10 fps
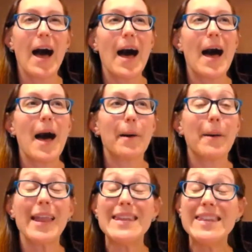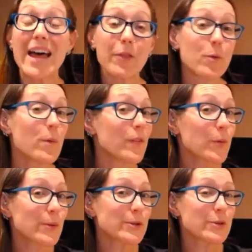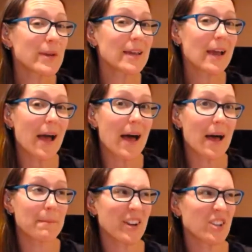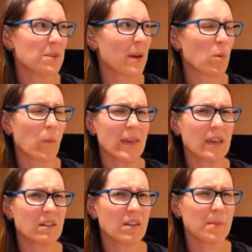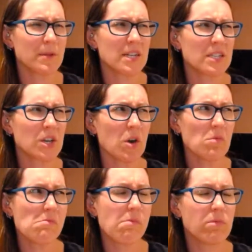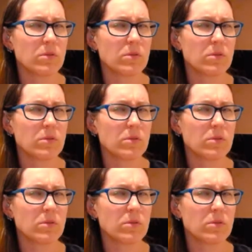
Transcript: Another one that we were doing actually about a couple of days ago.